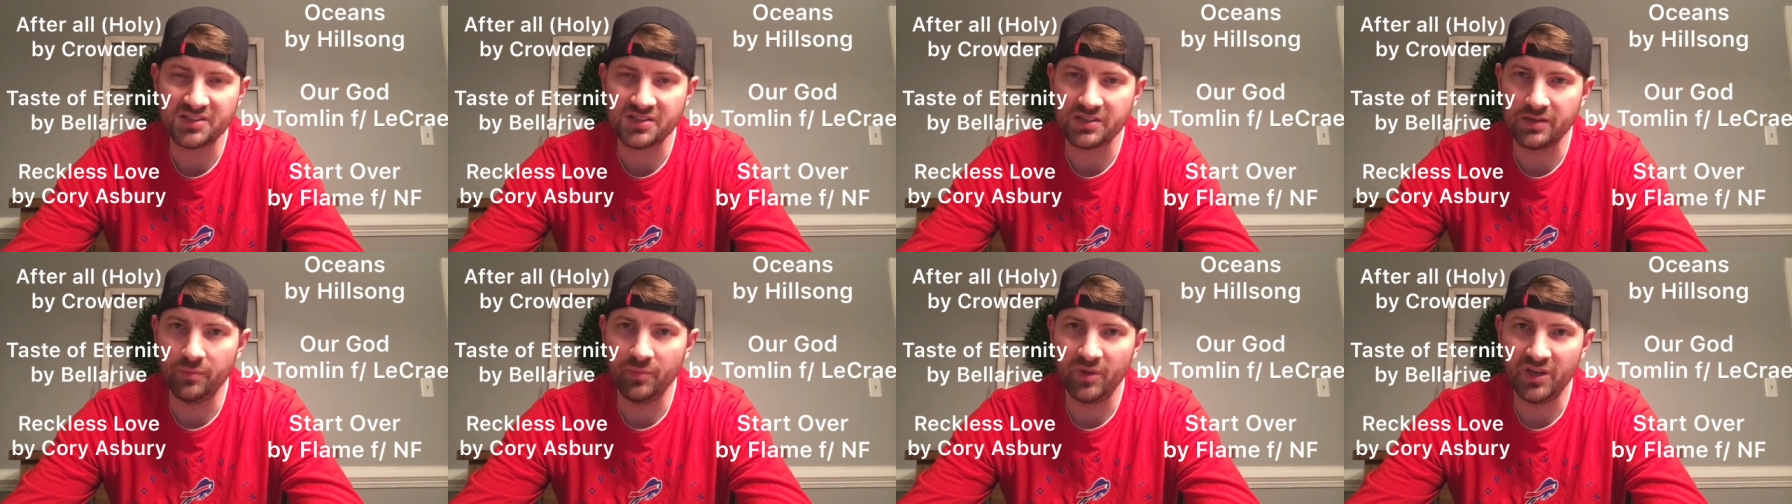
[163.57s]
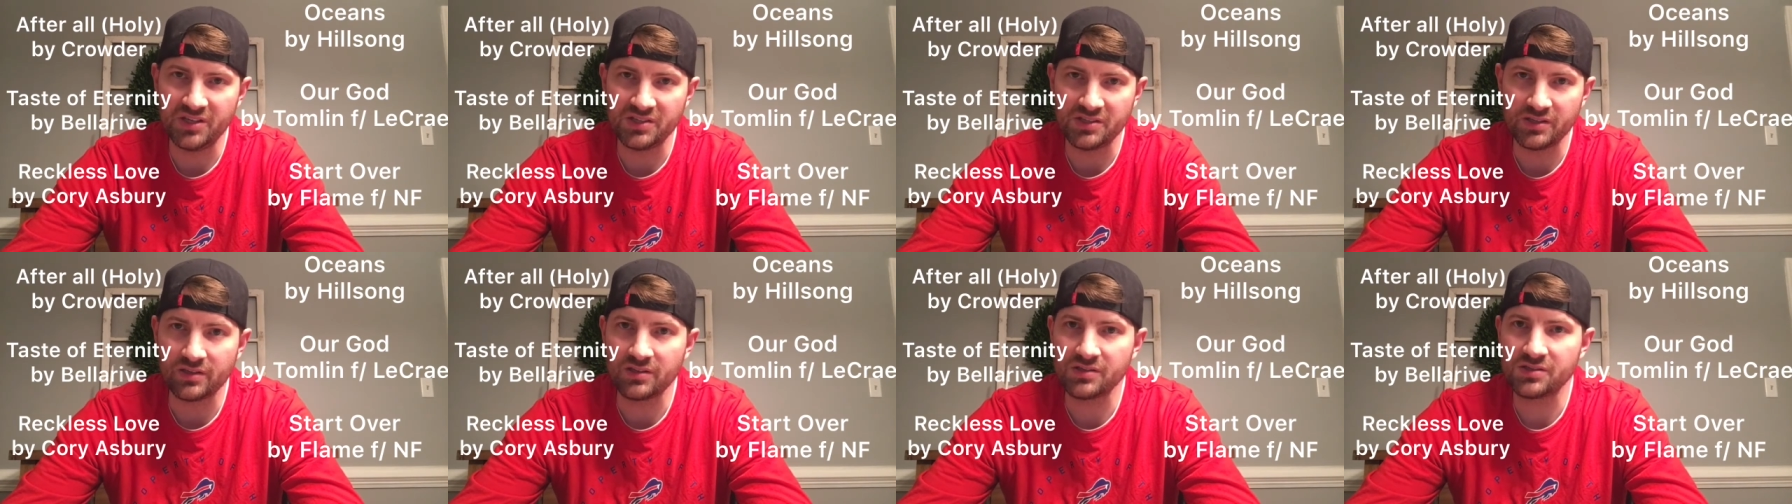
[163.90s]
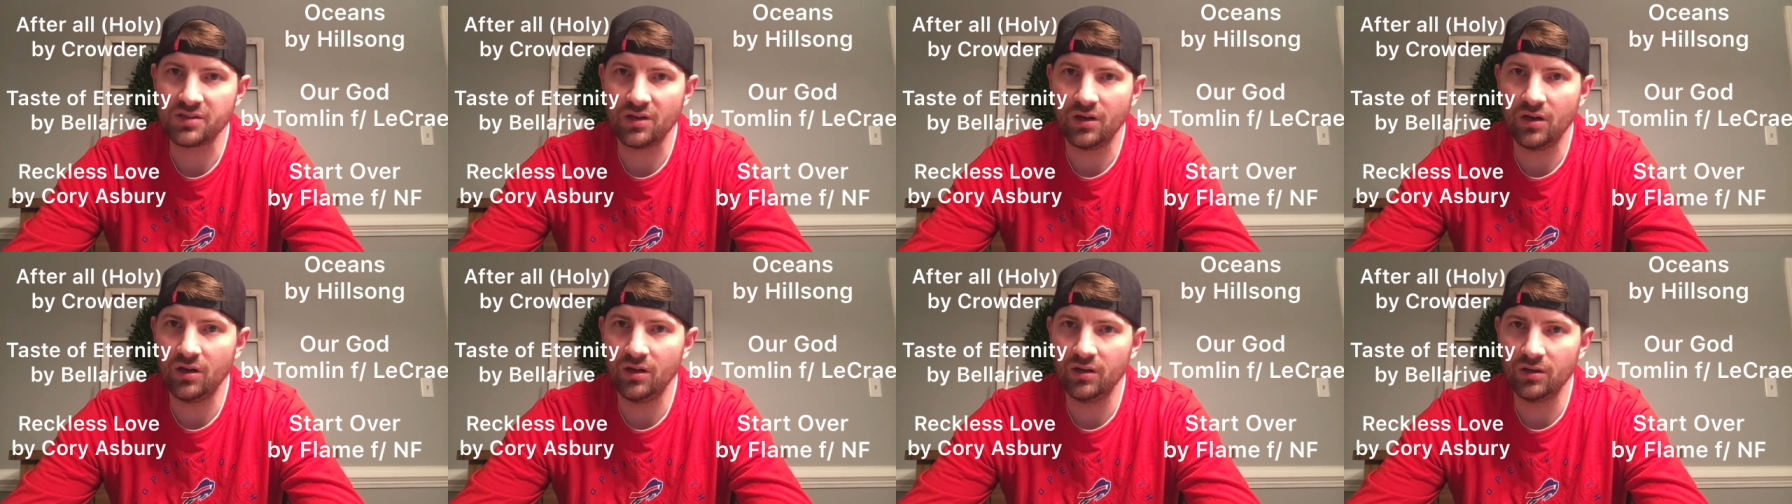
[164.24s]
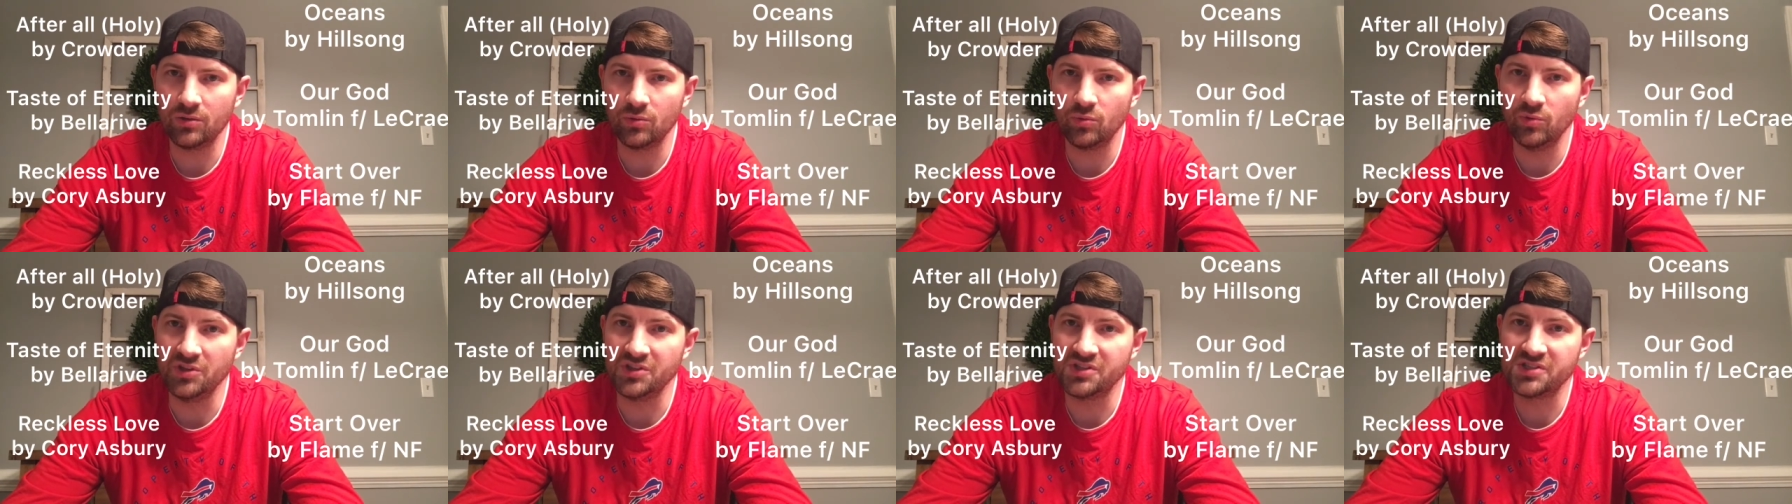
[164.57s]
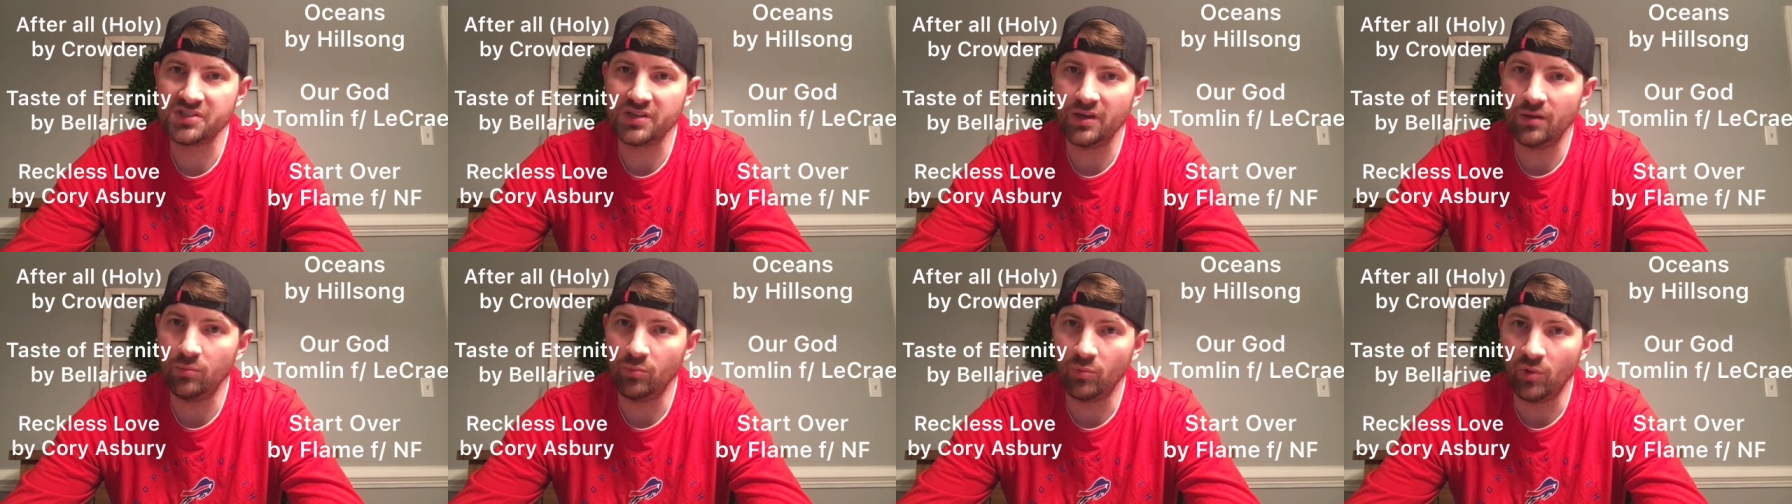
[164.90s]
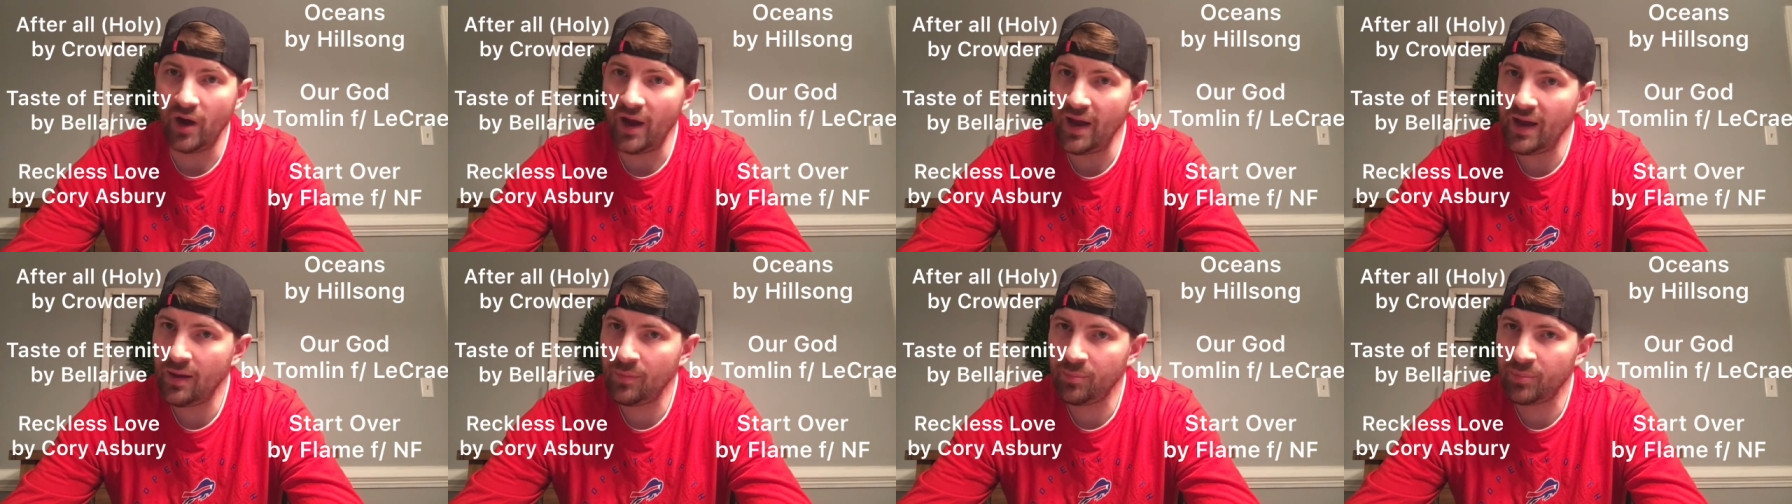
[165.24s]
an amazing song with some
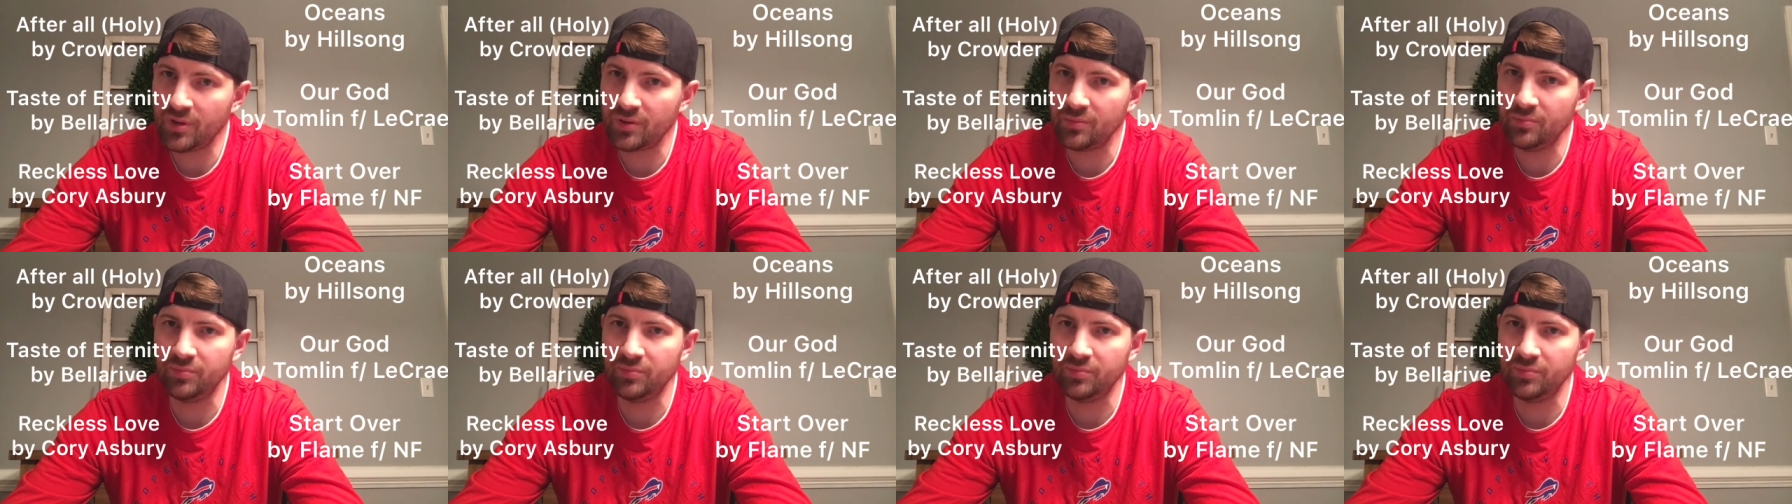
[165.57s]
rap,